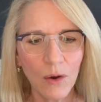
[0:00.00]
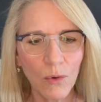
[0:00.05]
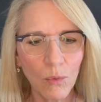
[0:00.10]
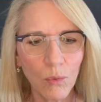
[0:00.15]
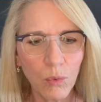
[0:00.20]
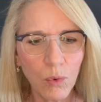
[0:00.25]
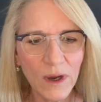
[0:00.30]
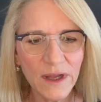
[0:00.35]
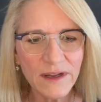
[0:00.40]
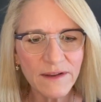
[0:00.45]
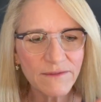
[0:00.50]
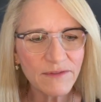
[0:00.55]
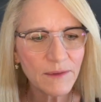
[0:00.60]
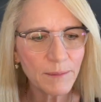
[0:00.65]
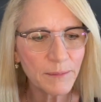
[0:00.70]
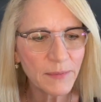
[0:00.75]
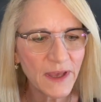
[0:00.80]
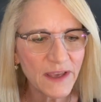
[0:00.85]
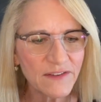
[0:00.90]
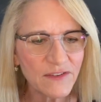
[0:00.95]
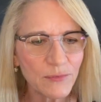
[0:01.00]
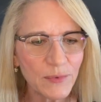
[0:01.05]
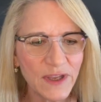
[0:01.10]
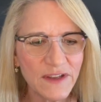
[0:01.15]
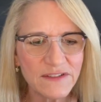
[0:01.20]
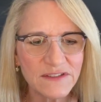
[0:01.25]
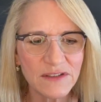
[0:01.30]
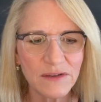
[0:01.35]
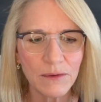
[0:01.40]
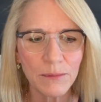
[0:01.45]
One of the best
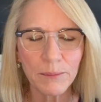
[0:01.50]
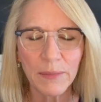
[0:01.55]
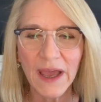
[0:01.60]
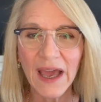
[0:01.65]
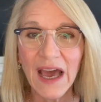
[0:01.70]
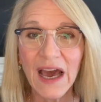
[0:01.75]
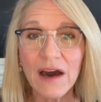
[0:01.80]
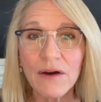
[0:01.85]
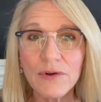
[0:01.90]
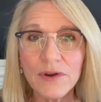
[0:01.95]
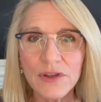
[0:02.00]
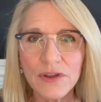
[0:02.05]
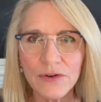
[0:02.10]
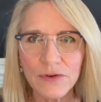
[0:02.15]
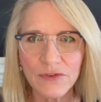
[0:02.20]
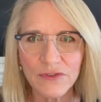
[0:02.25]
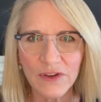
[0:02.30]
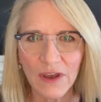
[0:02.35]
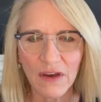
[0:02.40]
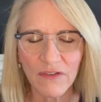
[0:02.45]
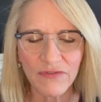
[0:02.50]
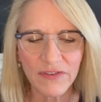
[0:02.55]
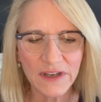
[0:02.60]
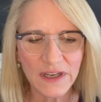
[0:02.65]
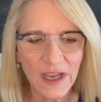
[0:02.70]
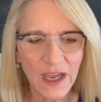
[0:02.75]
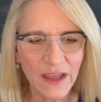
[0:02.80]
ways to empower yourself and